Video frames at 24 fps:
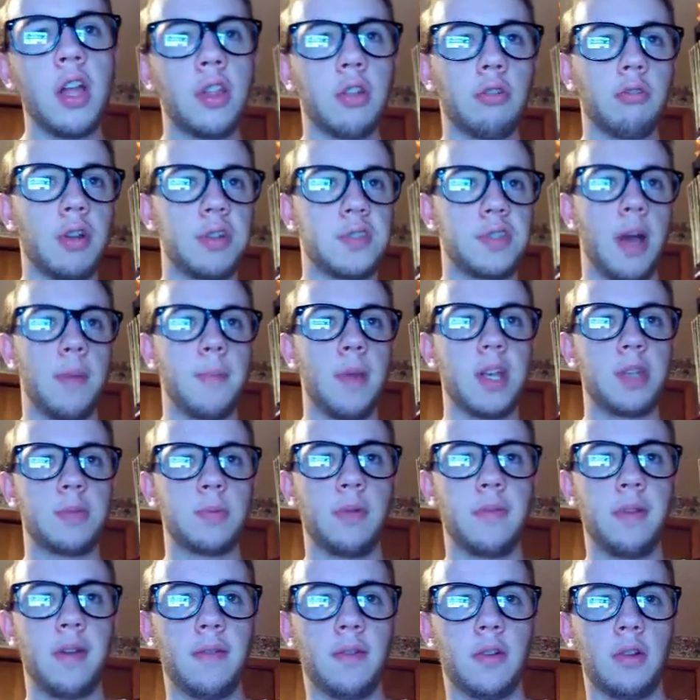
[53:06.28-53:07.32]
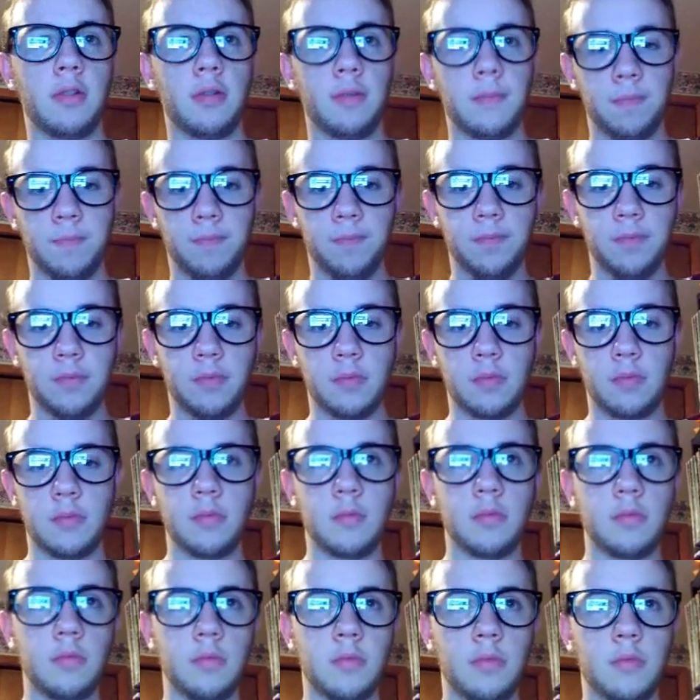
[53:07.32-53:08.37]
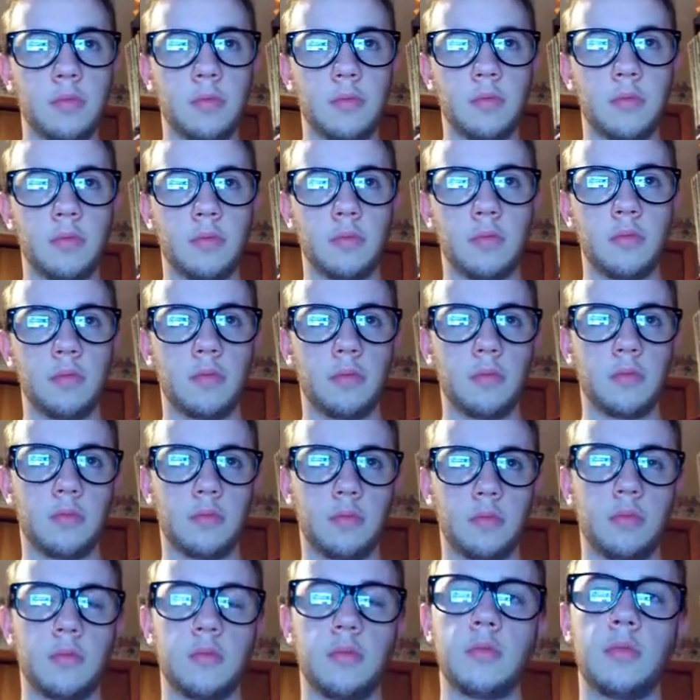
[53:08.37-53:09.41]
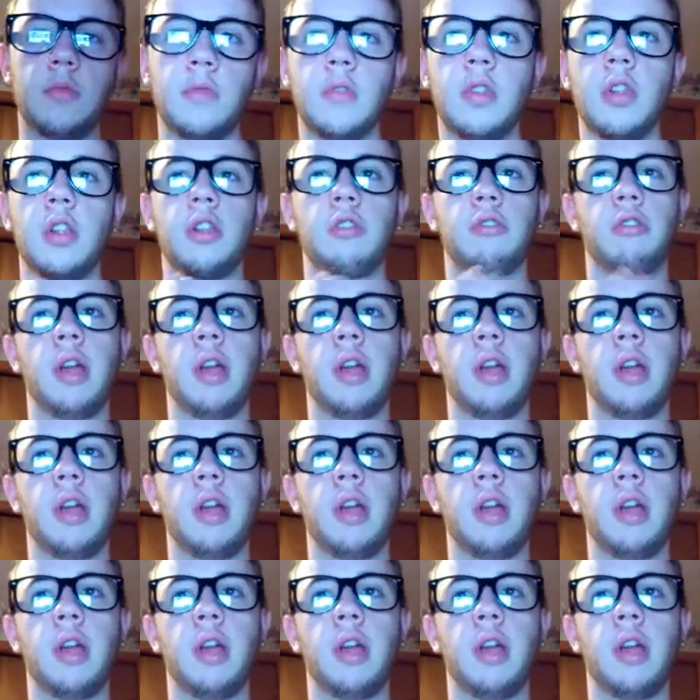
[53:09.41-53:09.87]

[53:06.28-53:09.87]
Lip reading: Yeah, no, it is. To me, it is. I think his best performance.